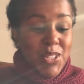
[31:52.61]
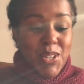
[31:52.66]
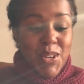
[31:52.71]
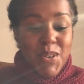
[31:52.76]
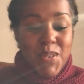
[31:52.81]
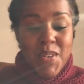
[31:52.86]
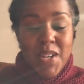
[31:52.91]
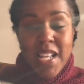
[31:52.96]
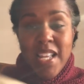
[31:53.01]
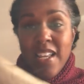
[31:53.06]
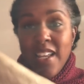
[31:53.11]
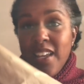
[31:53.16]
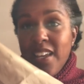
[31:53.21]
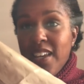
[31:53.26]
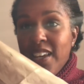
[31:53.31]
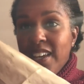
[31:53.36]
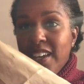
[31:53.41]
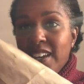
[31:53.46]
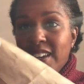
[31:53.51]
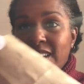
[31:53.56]
So
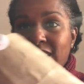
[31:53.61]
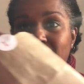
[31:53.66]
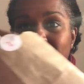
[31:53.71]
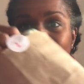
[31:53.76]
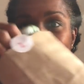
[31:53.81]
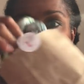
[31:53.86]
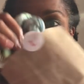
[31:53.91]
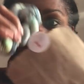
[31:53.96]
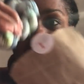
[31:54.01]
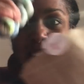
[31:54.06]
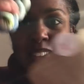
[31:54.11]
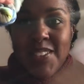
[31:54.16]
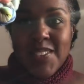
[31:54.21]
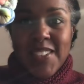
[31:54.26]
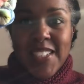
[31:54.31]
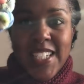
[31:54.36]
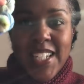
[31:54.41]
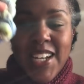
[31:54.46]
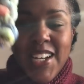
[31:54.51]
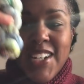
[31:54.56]
here we go.